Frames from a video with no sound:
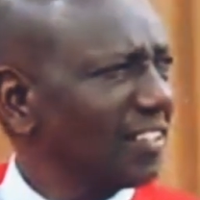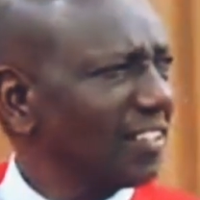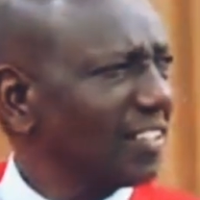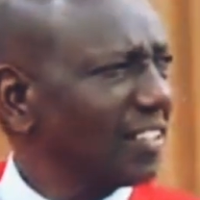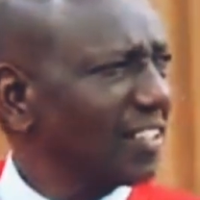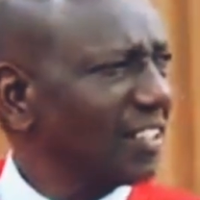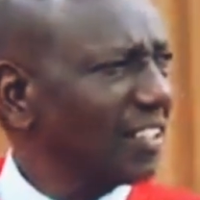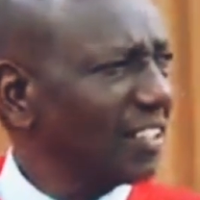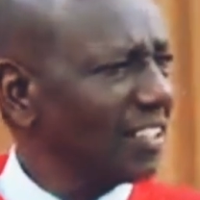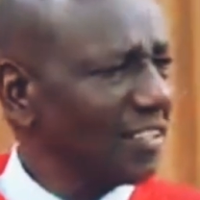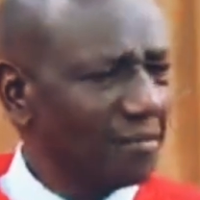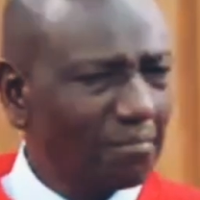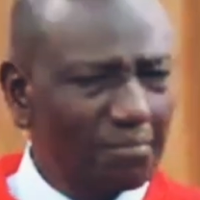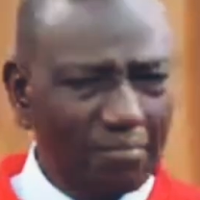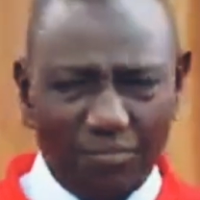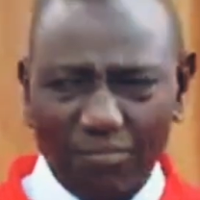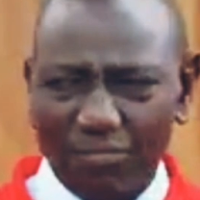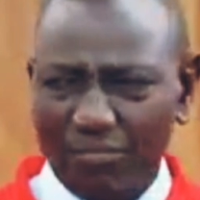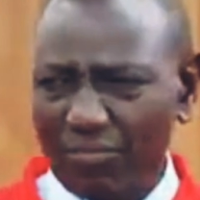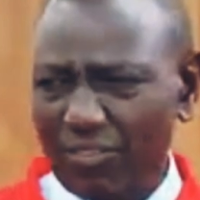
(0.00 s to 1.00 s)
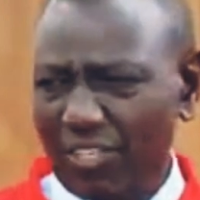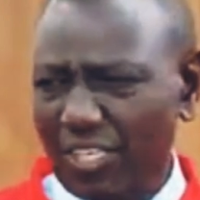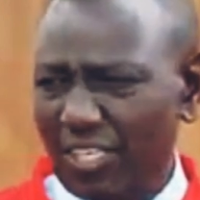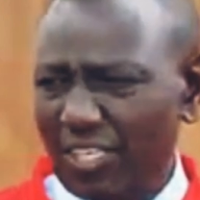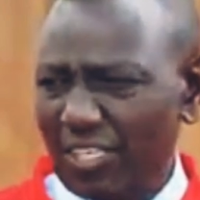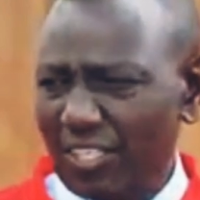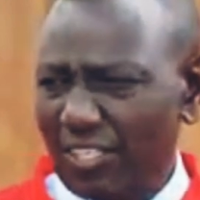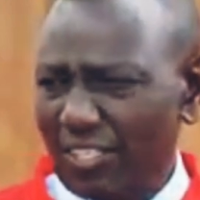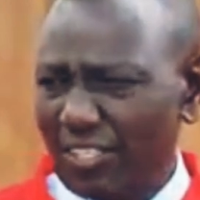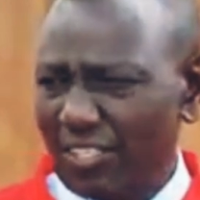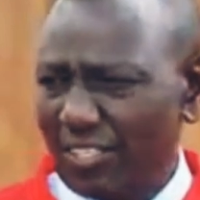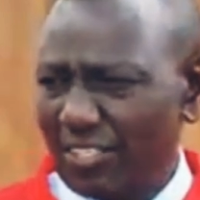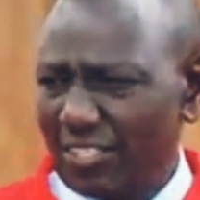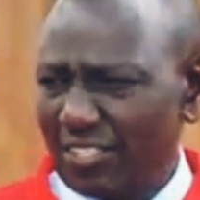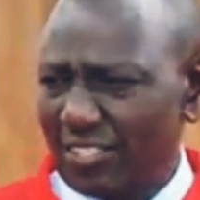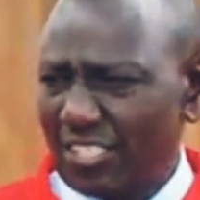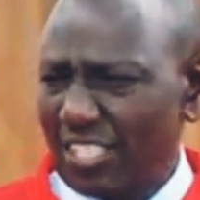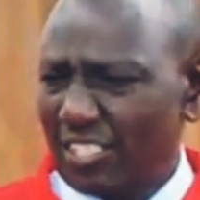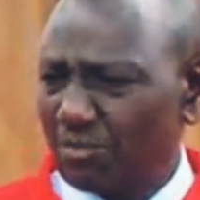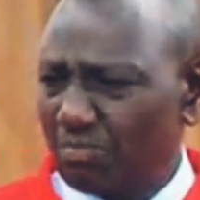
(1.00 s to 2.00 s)
the
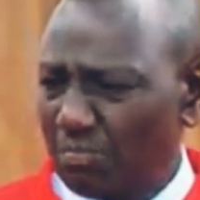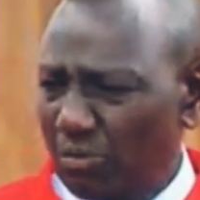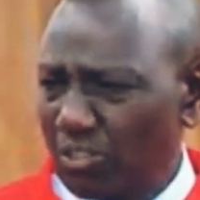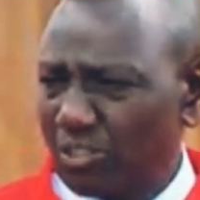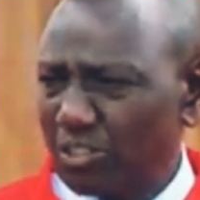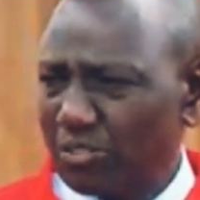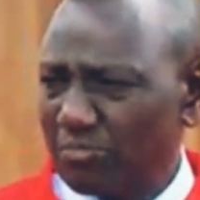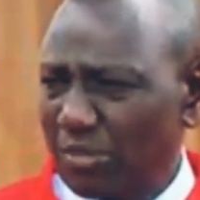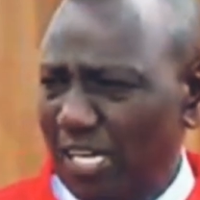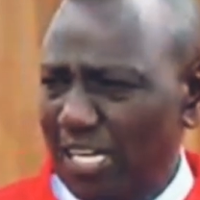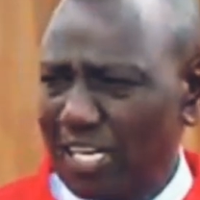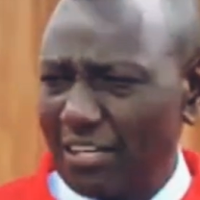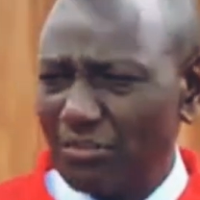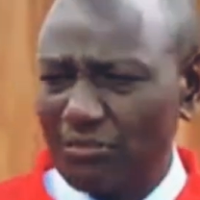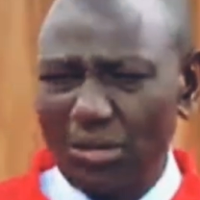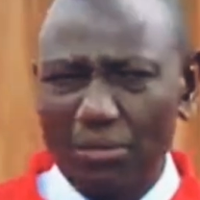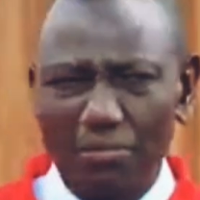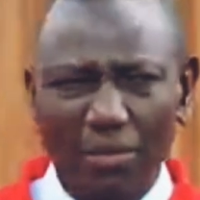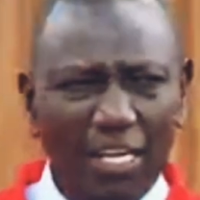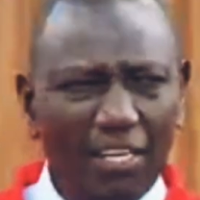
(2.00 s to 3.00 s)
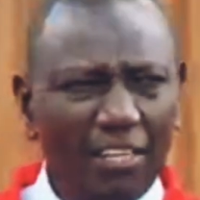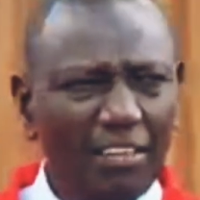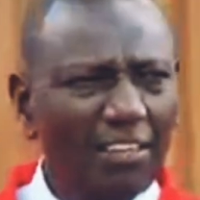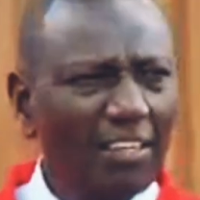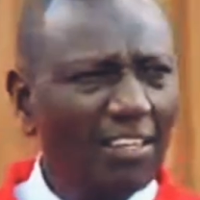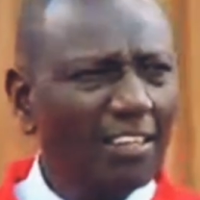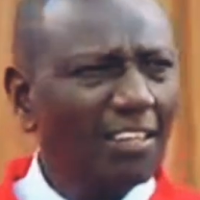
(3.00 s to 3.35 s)
sportsmen and women,